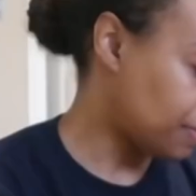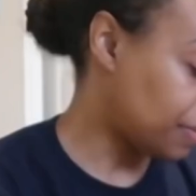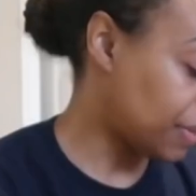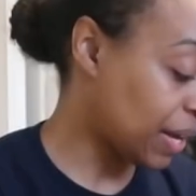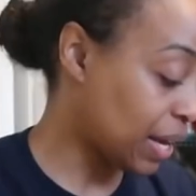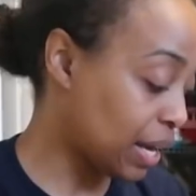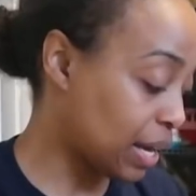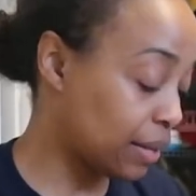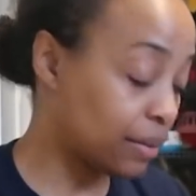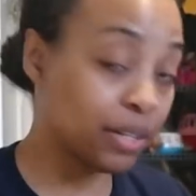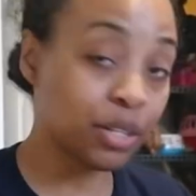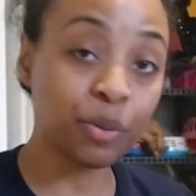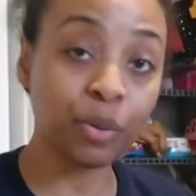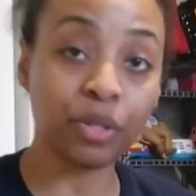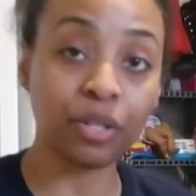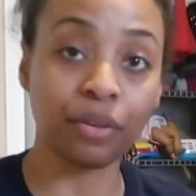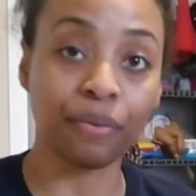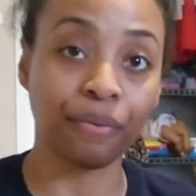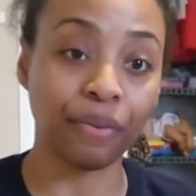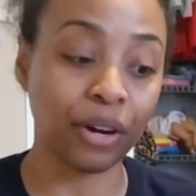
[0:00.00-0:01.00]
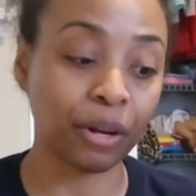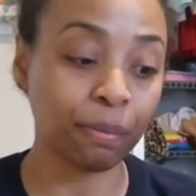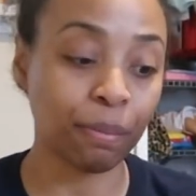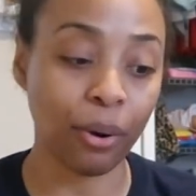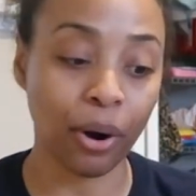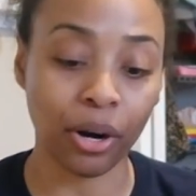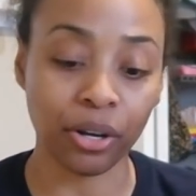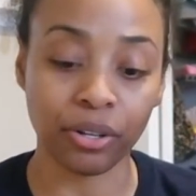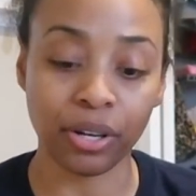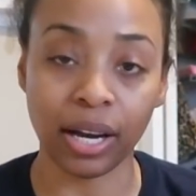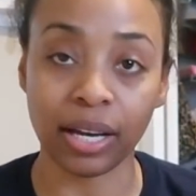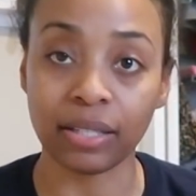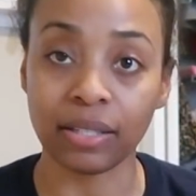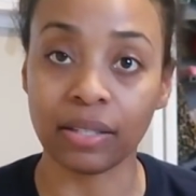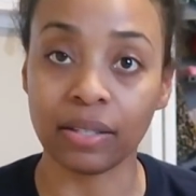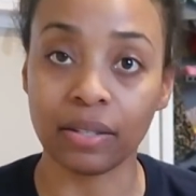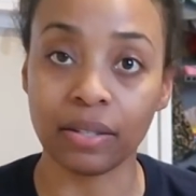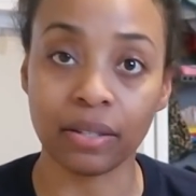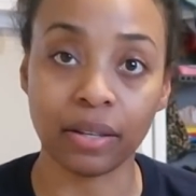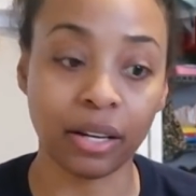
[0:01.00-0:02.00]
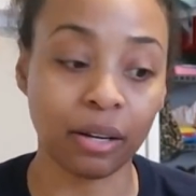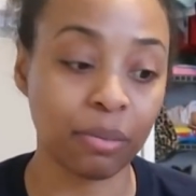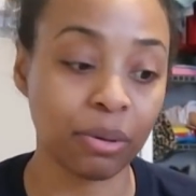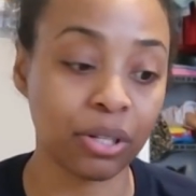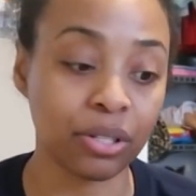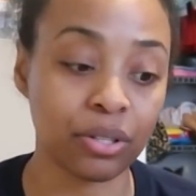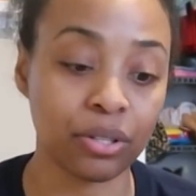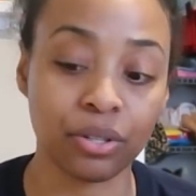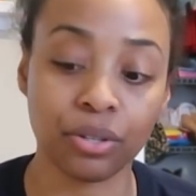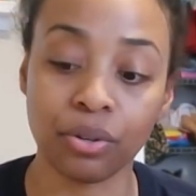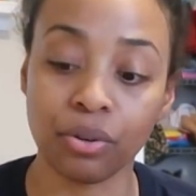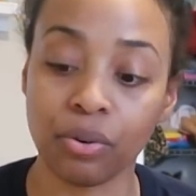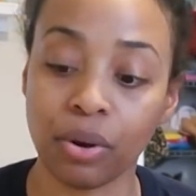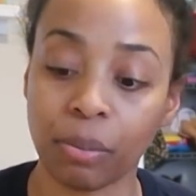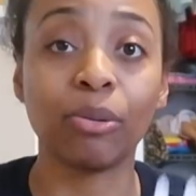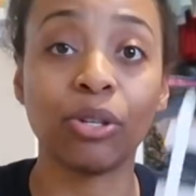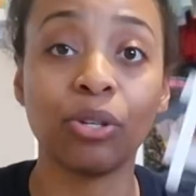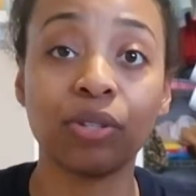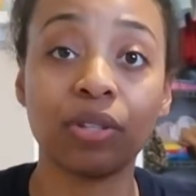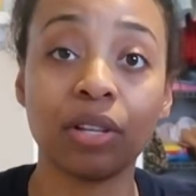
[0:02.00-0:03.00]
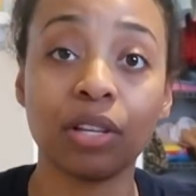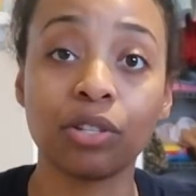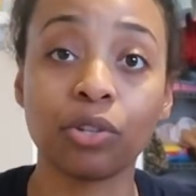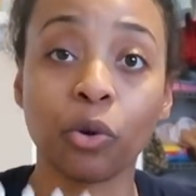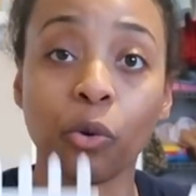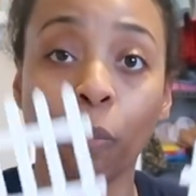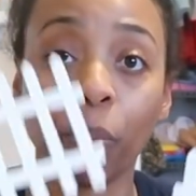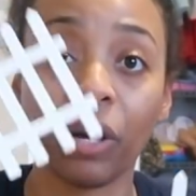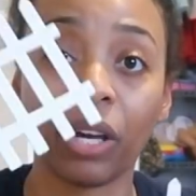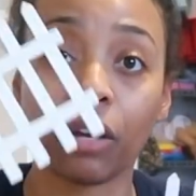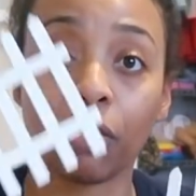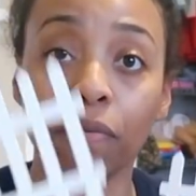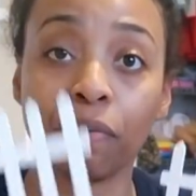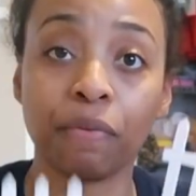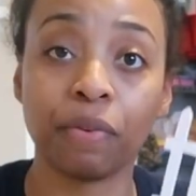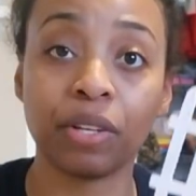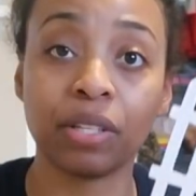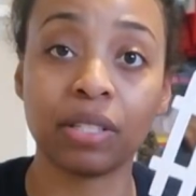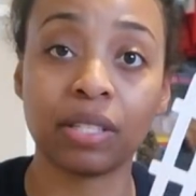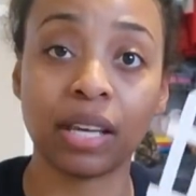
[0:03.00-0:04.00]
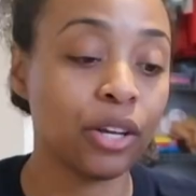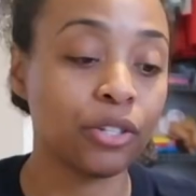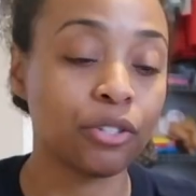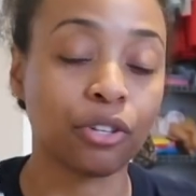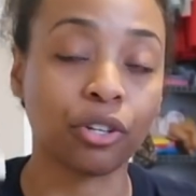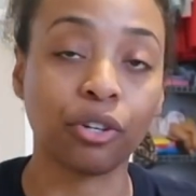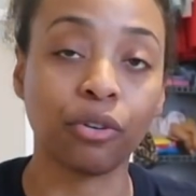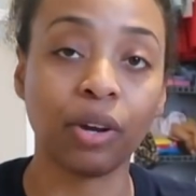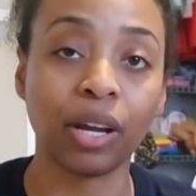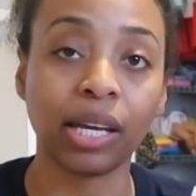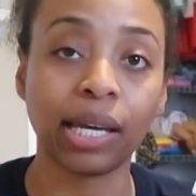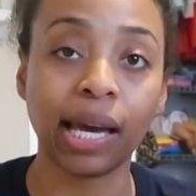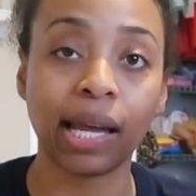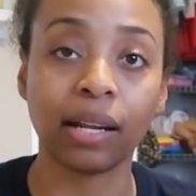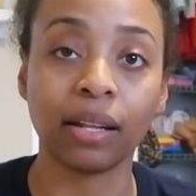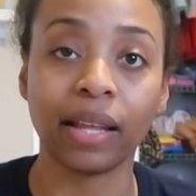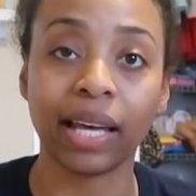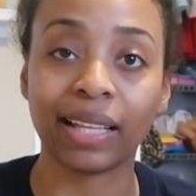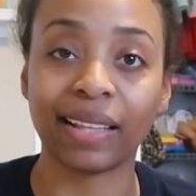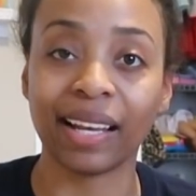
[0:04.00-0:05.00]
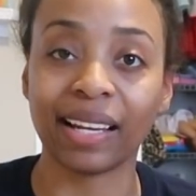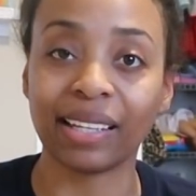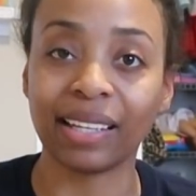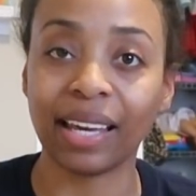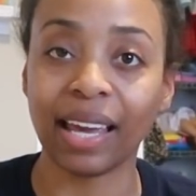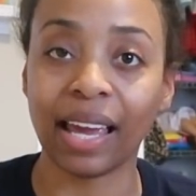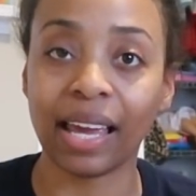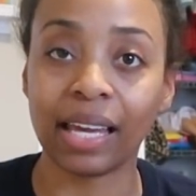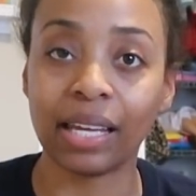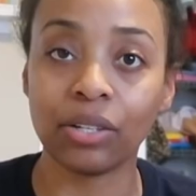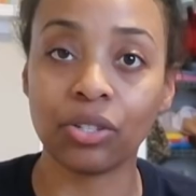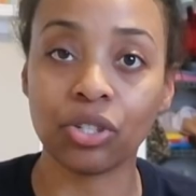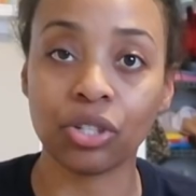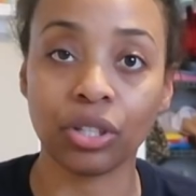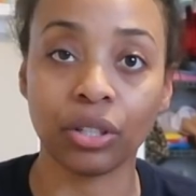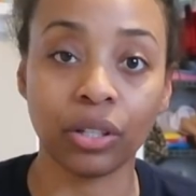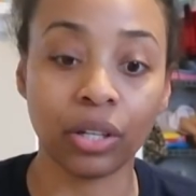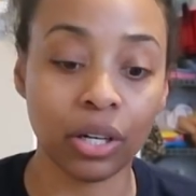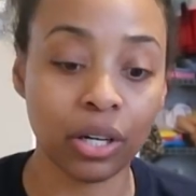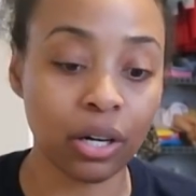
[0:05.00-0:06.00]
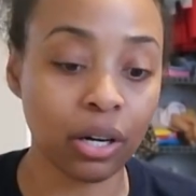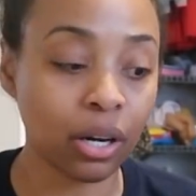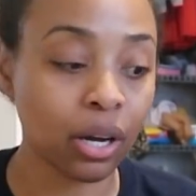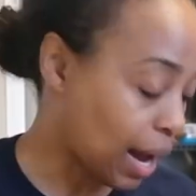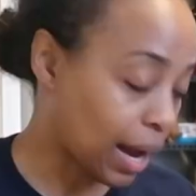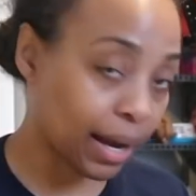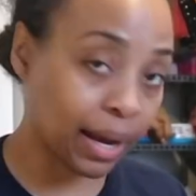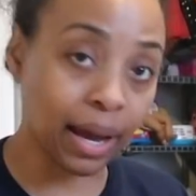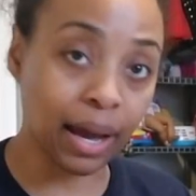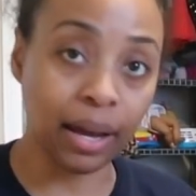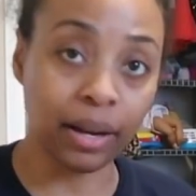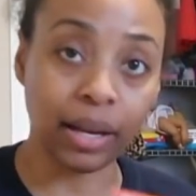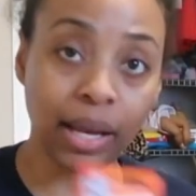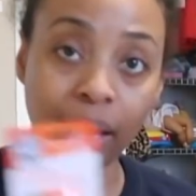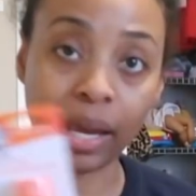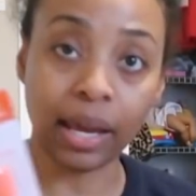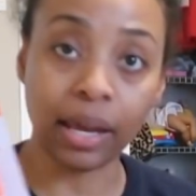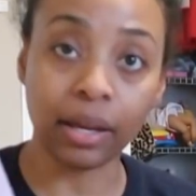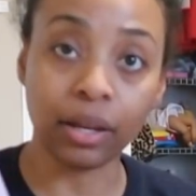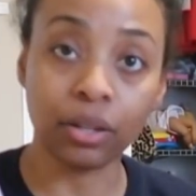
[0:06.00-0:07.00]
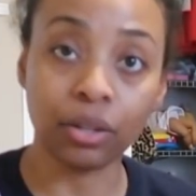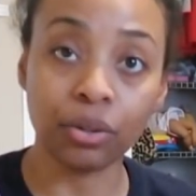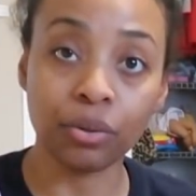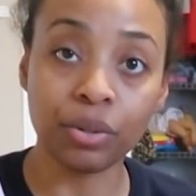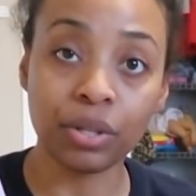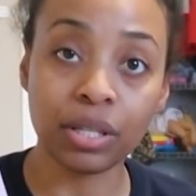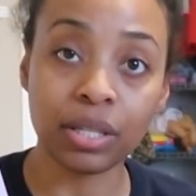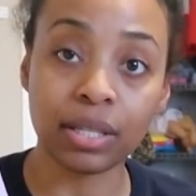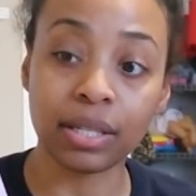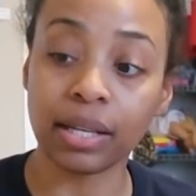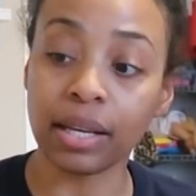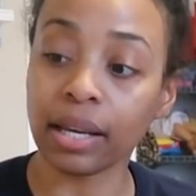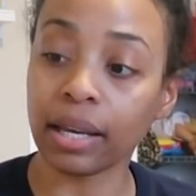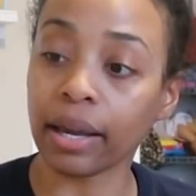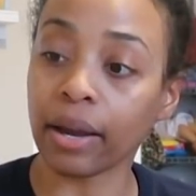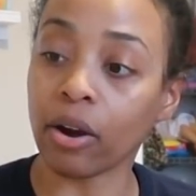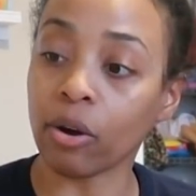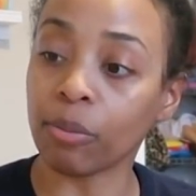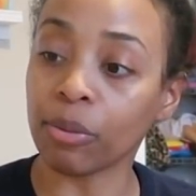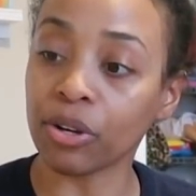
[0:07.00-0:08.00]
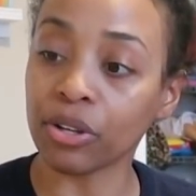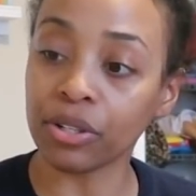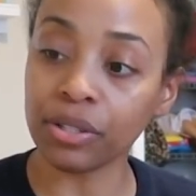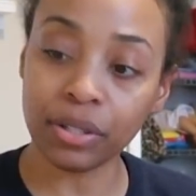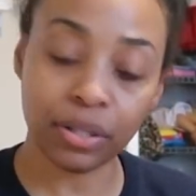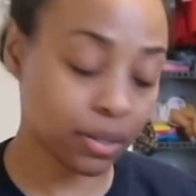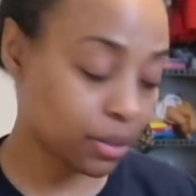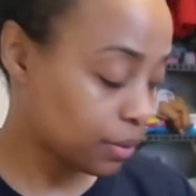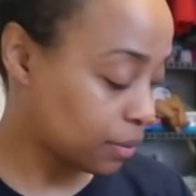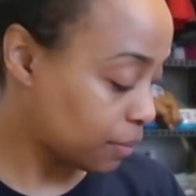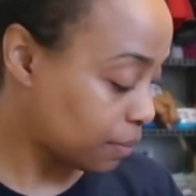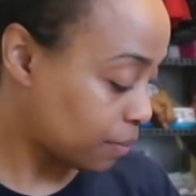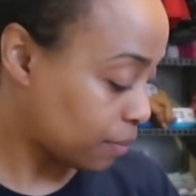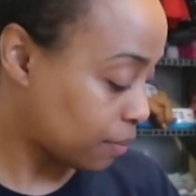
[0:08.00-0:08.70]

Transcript: Then, this was the fun part, you guys, since it's going to be a zoo. I'm using these little picket fence to create kind of like that caged look. I got a glue stick, Elmer's,